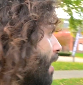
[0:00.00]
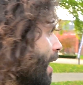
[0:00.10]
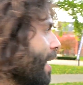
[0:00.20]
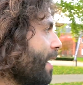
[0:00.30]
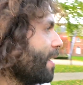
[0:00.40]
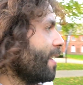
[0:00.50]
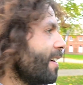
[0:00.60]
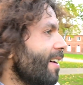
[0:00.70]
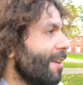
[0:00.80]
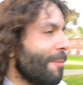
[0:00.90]
And then
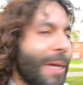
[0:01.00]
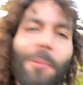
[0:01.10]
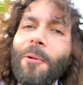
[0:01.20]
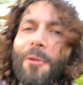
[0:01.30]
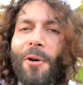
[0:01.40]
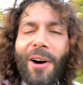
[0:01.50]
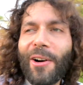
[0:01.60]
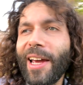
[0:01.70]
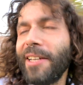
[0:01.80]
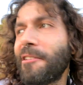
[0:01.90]
people thought, oh,
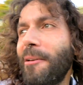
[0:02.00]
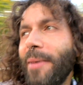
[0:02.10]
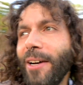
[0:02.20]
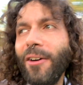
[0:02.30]
okay, it's going to be